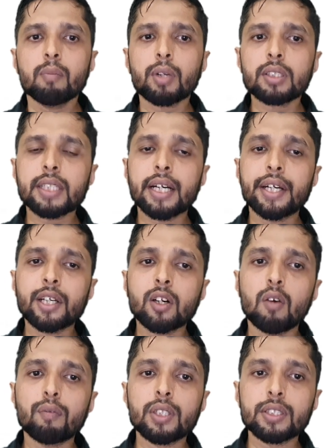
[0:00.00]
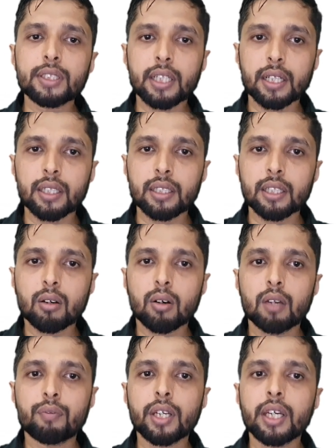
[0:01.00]
presiding officer, the
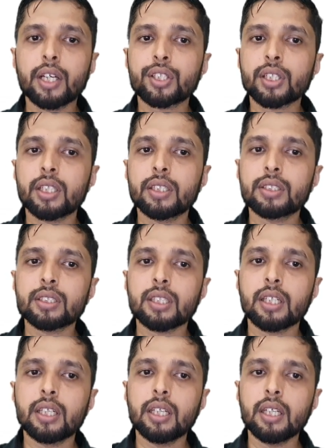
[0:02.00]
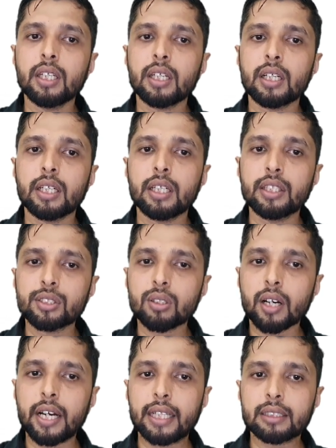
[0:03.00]
qualification is he is
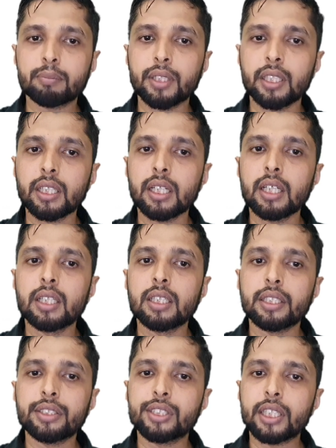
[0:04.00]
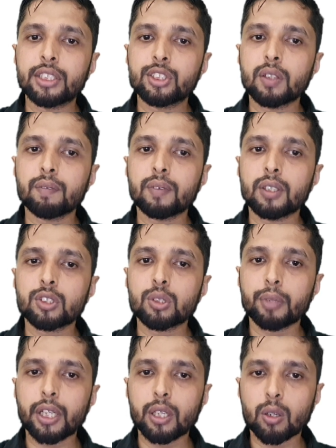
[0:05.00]
or has been a judge of
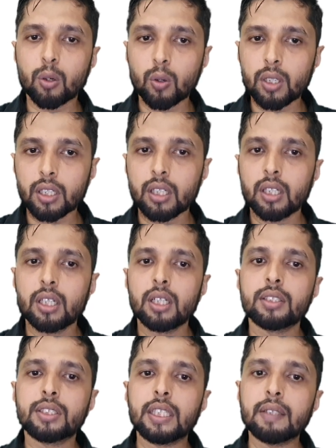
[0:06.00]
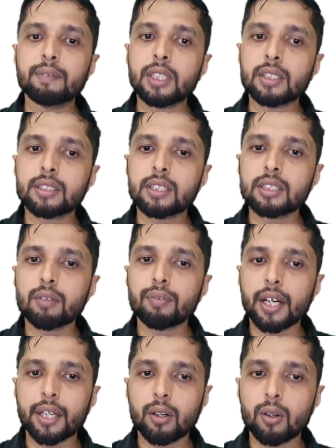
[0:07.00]
Supreme Court, Chief Justice of
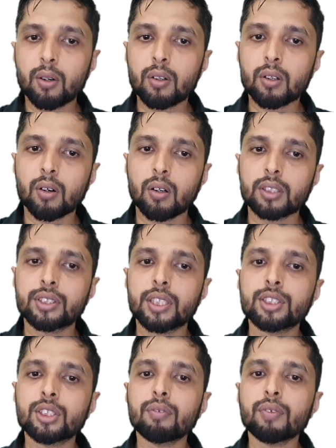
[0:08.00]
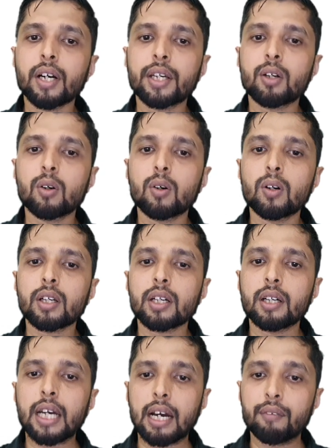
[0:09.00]
High Court or Judge of High Court
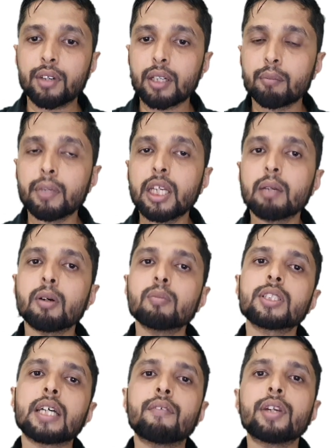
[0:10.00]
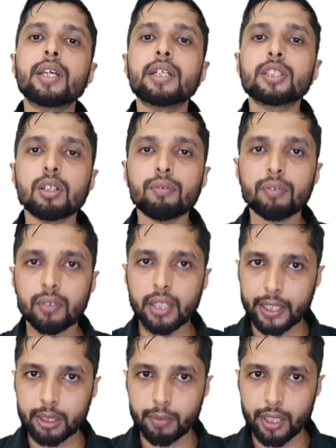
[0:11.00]
having minimum 7 years of
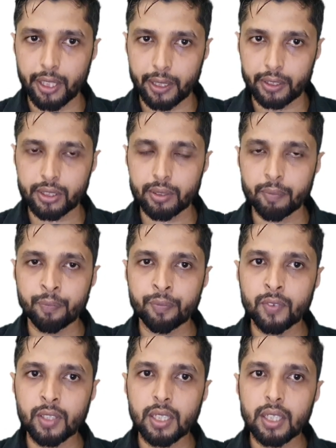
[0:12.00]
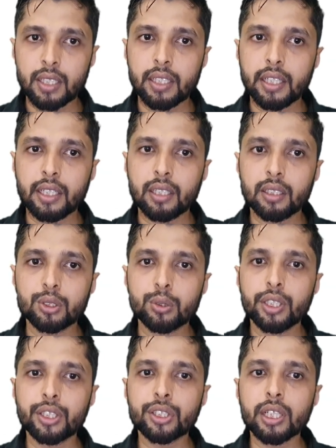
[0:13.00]
experience. Then
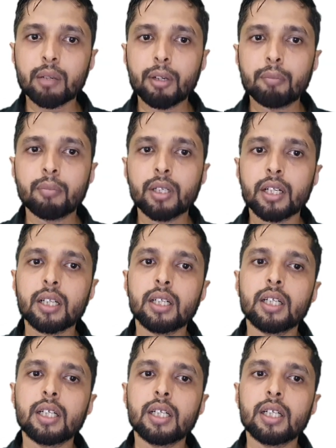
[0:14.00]
judicial member,